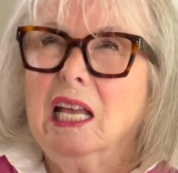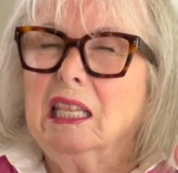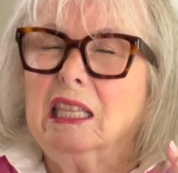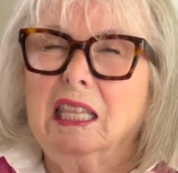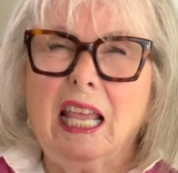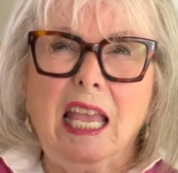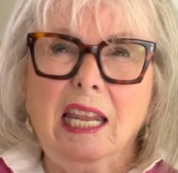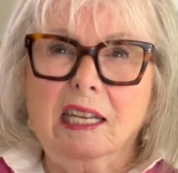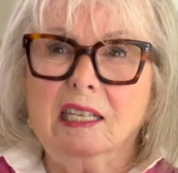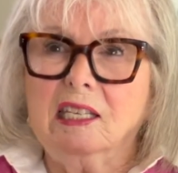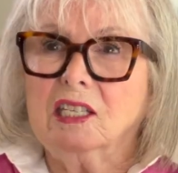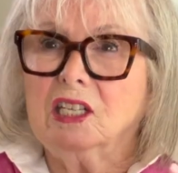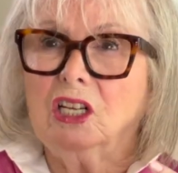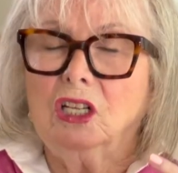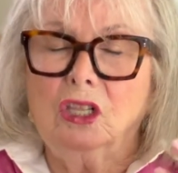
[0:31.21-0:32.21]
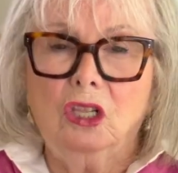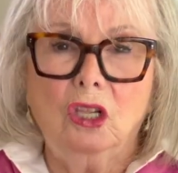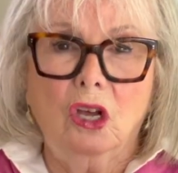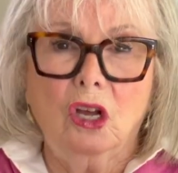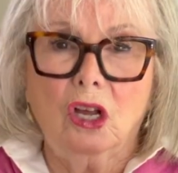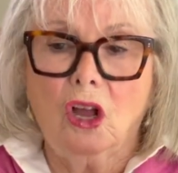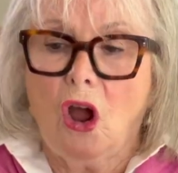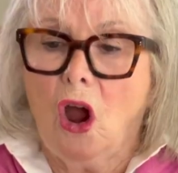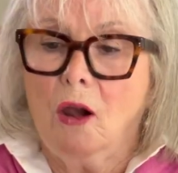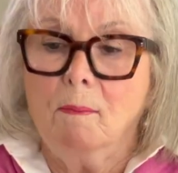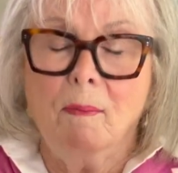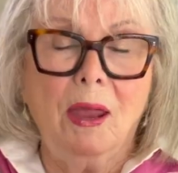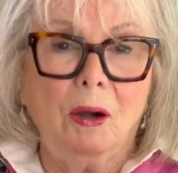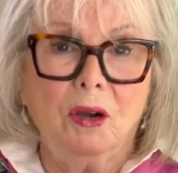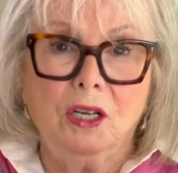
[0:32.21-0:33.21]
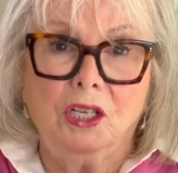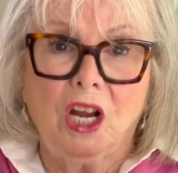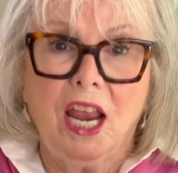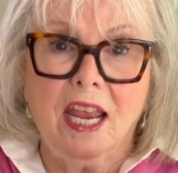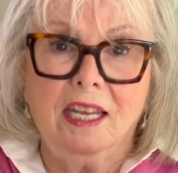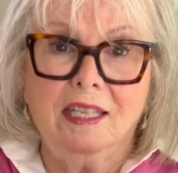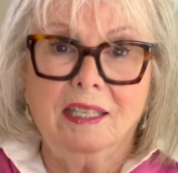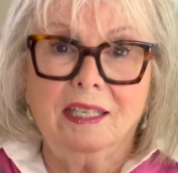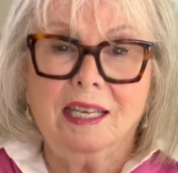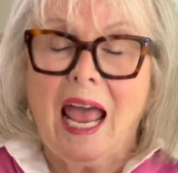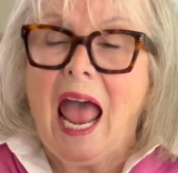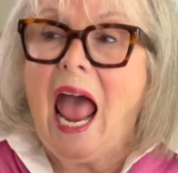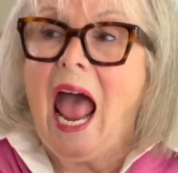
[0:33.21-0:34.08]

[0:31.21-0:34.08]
latest look are Mary Jane's?